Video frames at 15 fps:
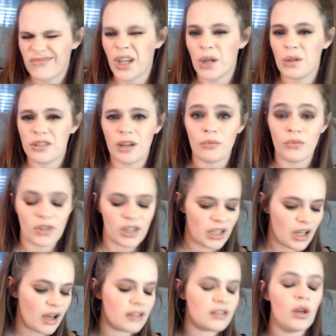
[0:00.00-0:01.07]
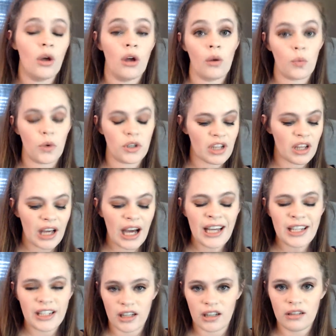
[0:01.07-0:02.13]
something really nice, which I
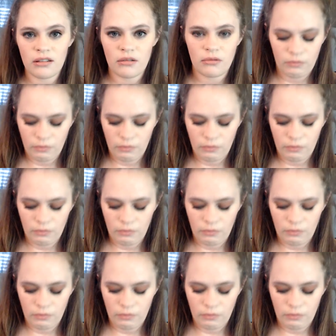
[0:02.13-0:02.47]
did,